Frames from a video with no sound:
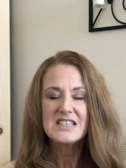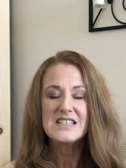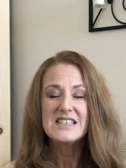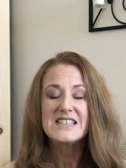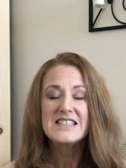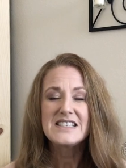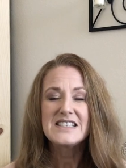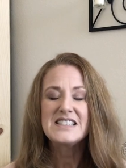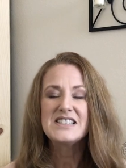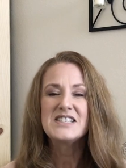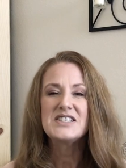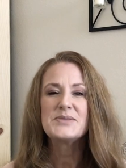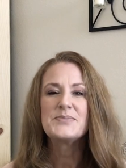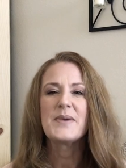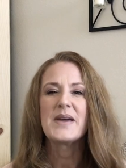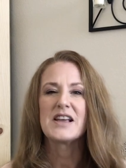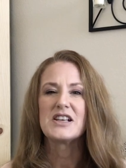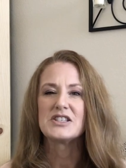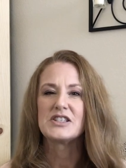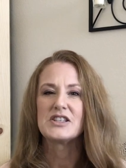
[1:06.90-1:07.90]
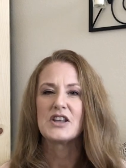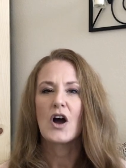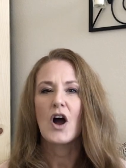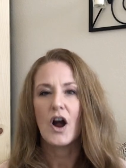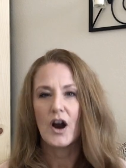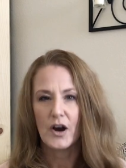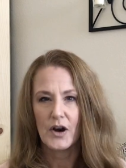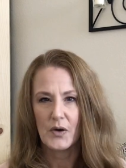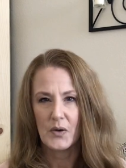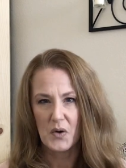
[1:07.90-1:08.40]
Distance makes the
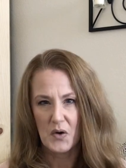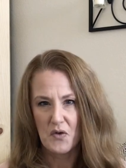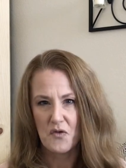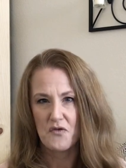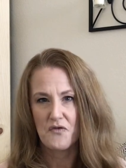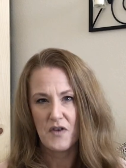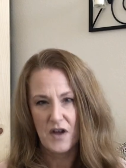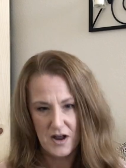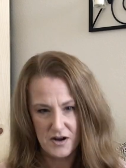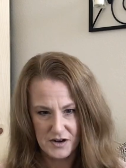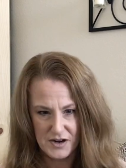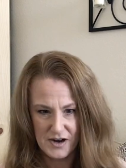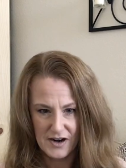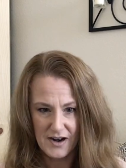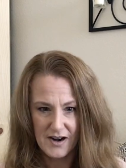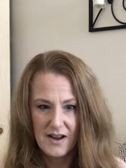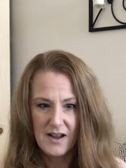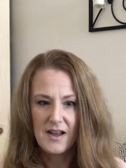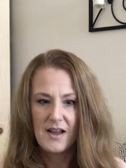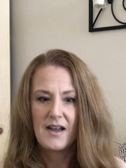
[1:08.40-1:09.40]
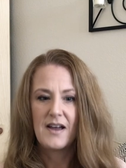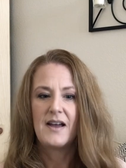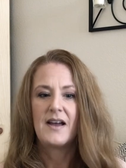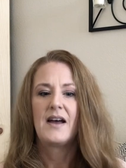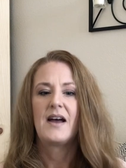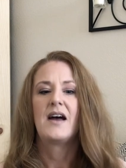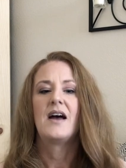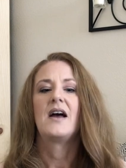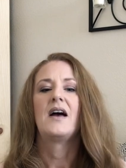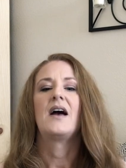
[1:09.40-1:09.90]
heart grow fonder.
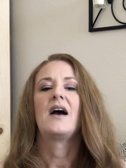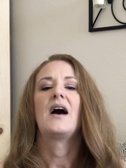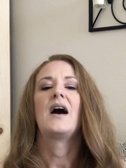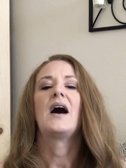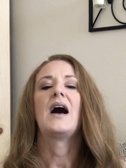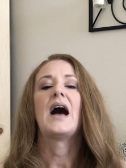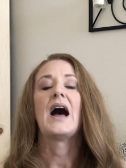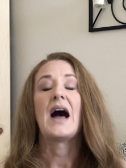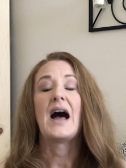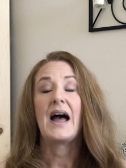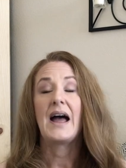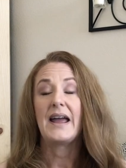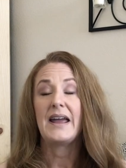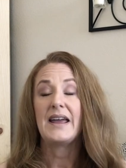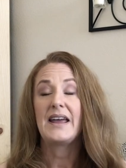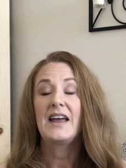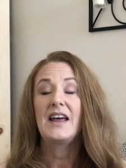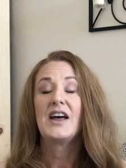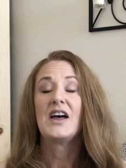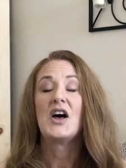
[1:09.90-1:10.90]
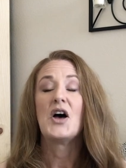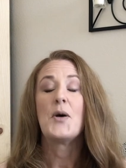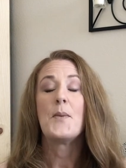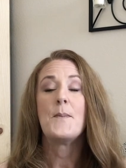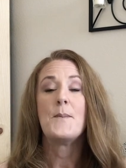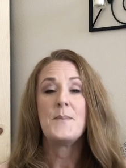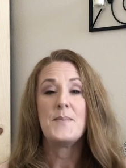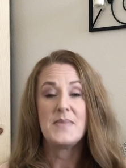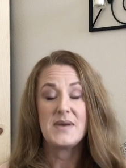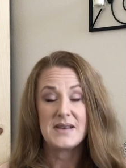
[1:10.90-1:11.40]
I
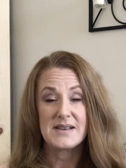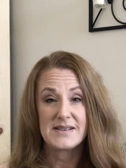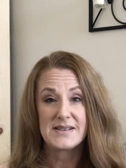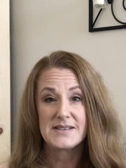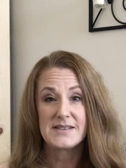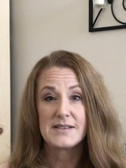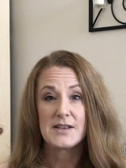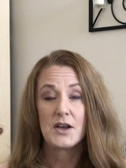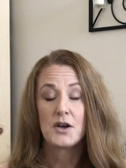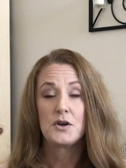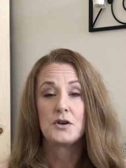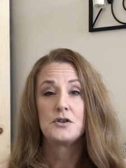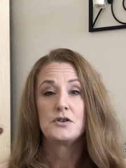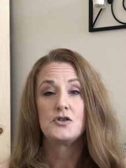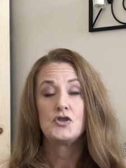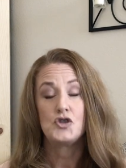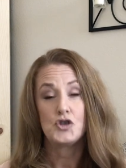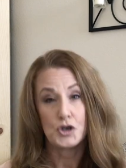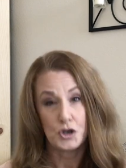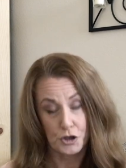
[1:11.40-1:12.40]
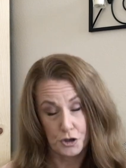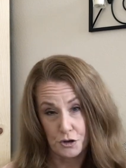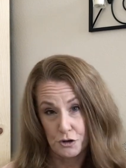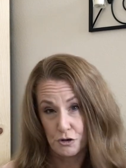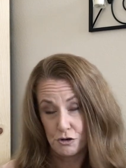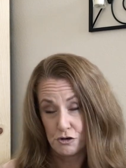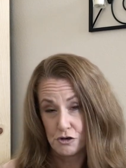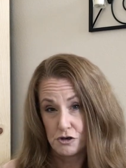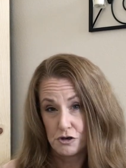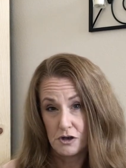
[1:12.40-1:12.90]
miss
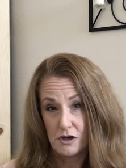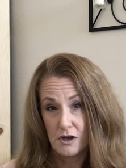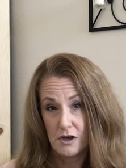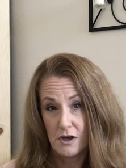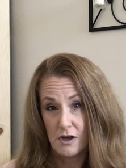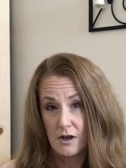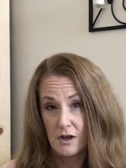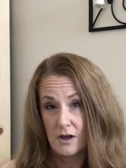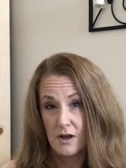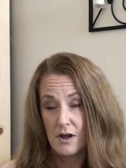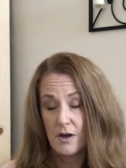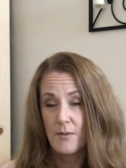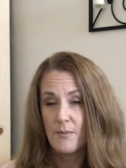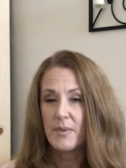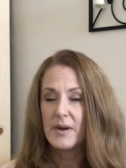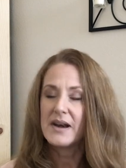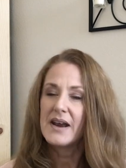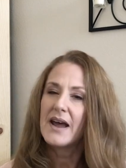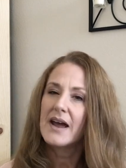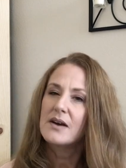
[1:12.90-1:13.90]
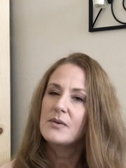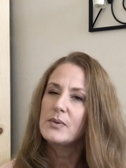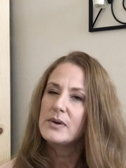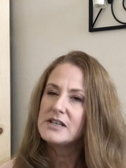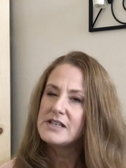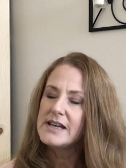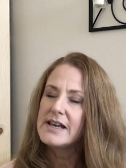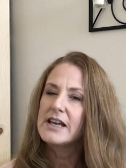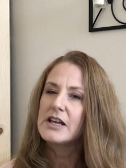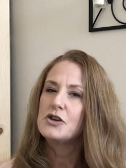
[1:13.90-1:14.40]
church. But had we
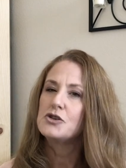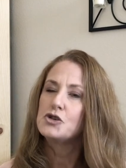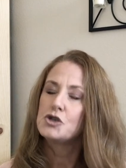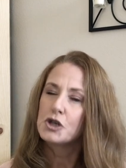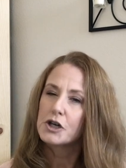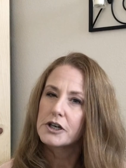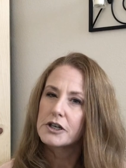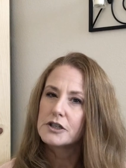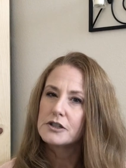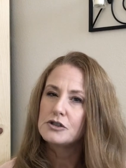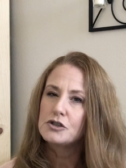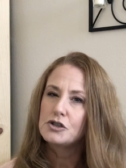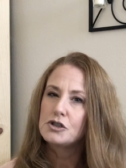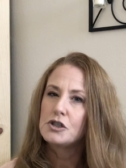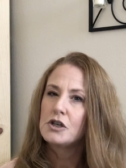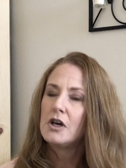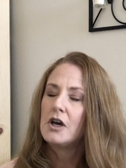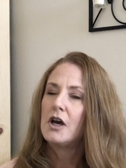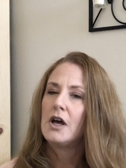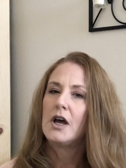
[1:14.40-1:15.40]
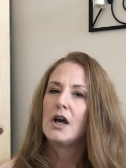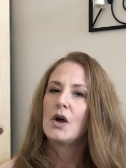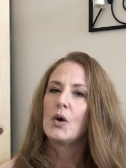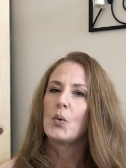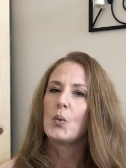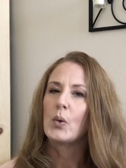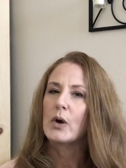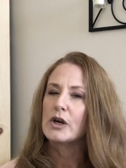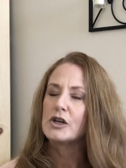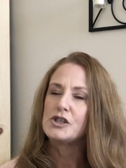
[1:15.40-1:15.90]
taken church,
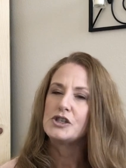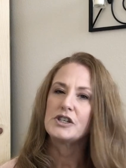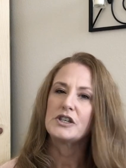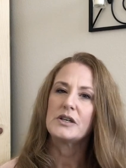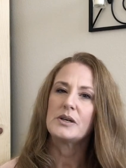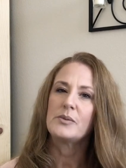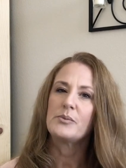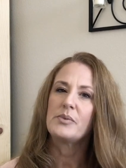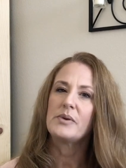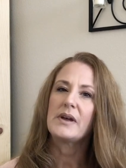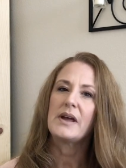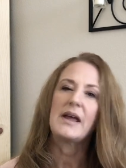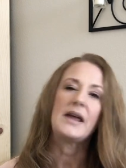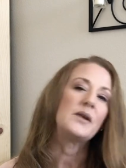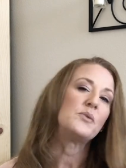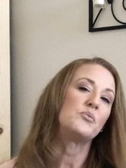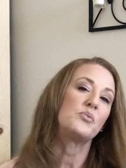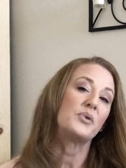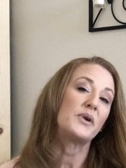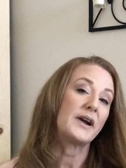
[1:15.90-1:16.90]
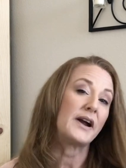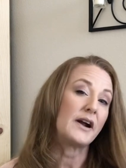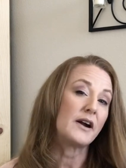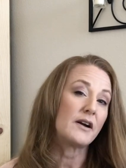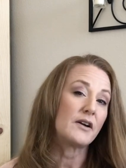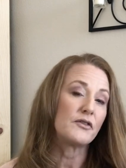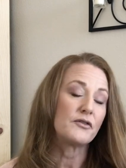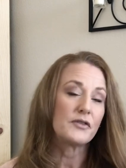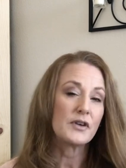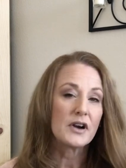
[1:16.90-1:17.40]
worship, and
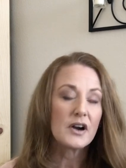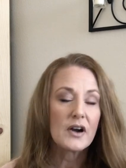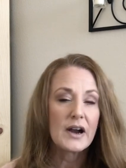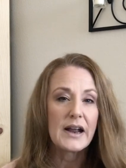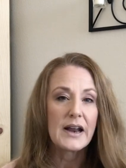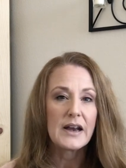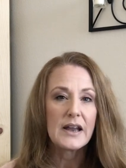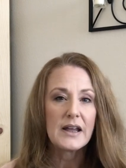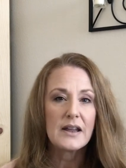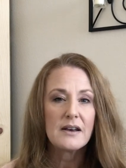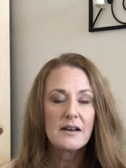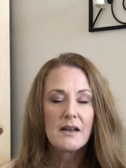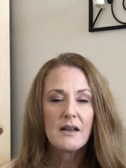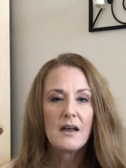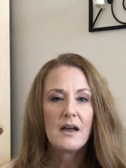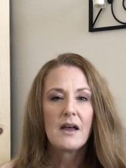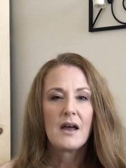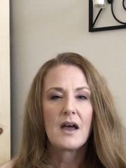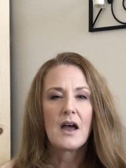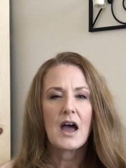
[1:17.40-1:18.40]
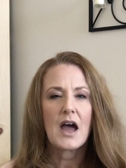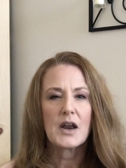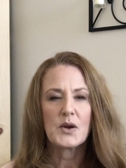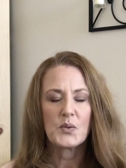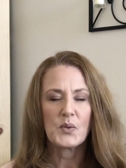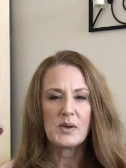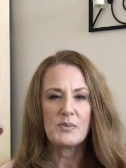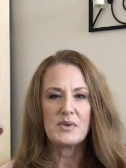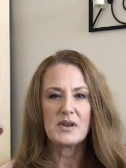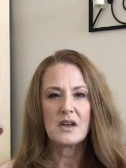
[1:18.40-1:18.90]
prayer for granted, had
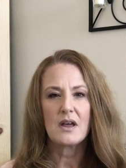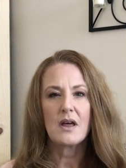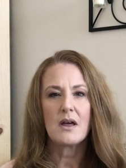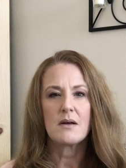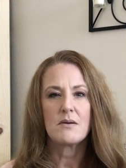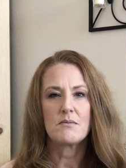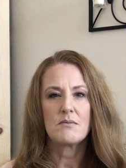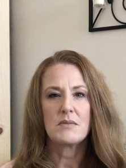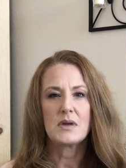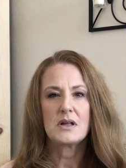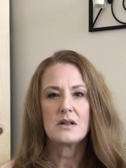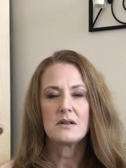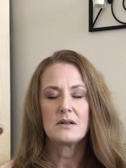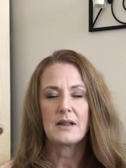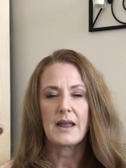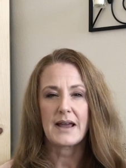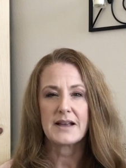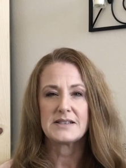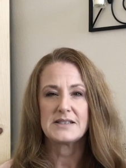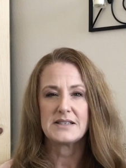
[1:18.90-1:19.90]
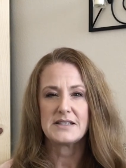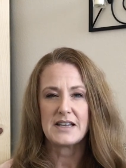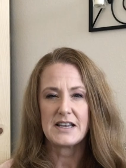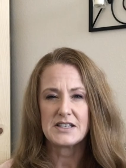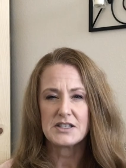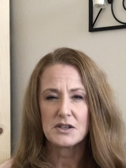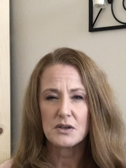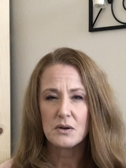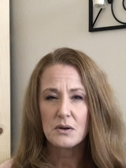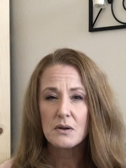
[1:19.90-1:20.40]
we become
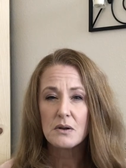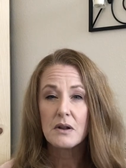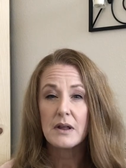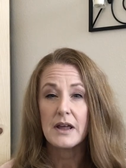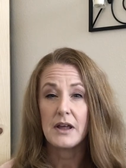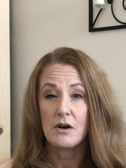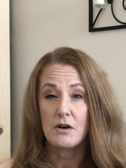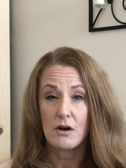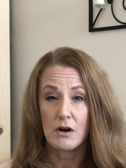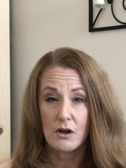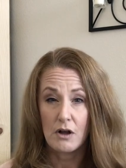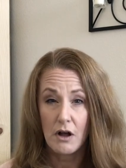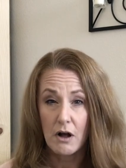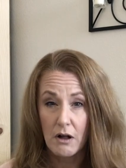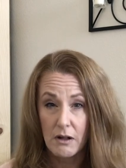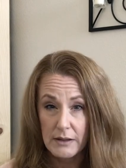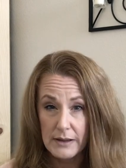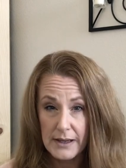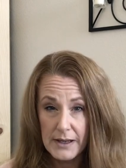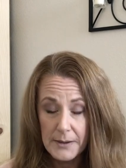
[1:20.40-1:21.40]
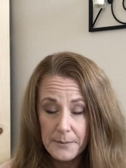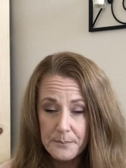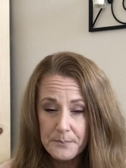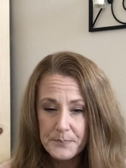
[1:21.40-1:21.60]
lackadaisical in our calling?